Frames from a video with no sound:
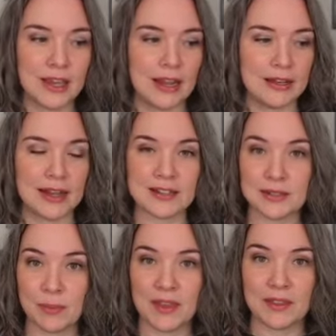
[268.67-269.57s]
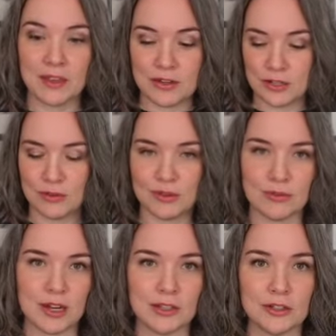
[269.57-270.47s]
And that is something that you can do with
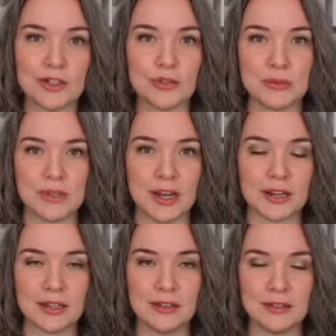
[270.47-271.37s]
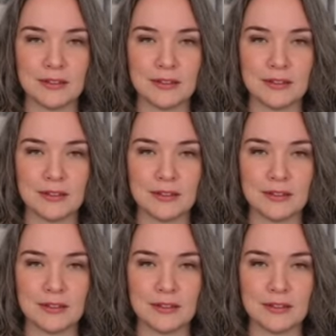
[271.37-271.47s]
a regular Stream Deck,